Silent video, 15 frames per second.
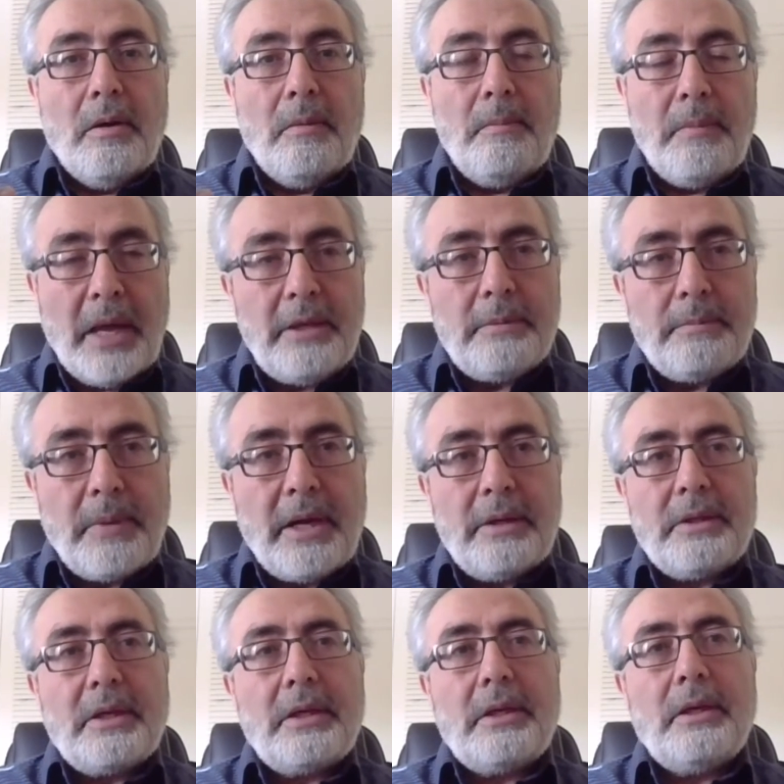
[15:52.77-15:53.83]
made by
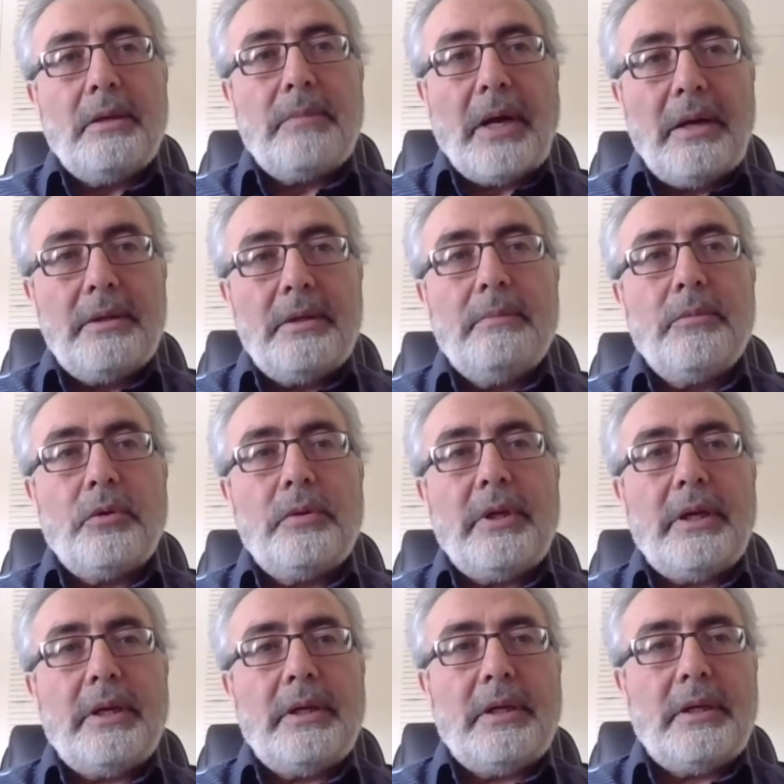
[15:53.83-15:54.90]
the
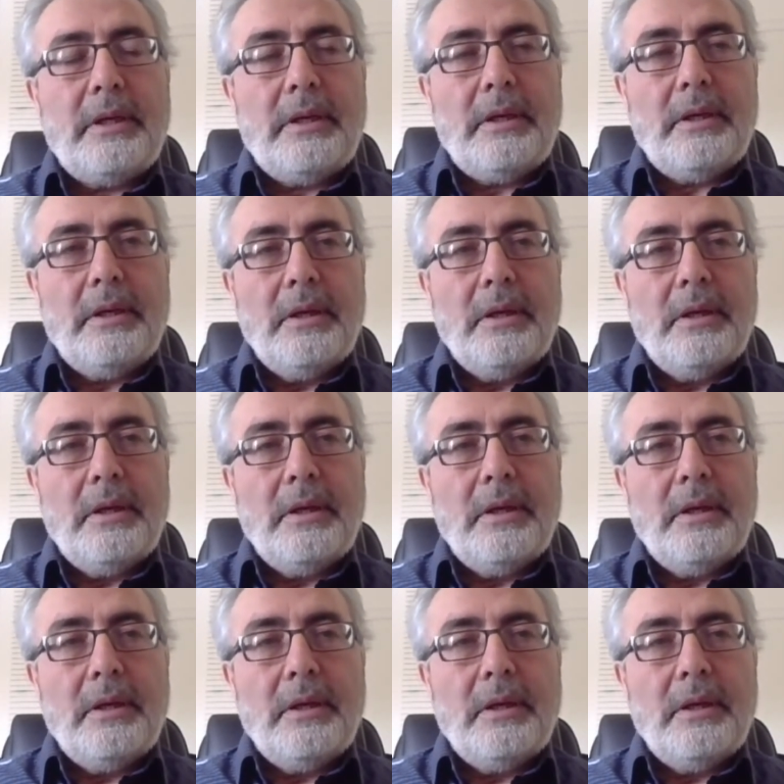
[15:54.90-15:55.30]
modernity.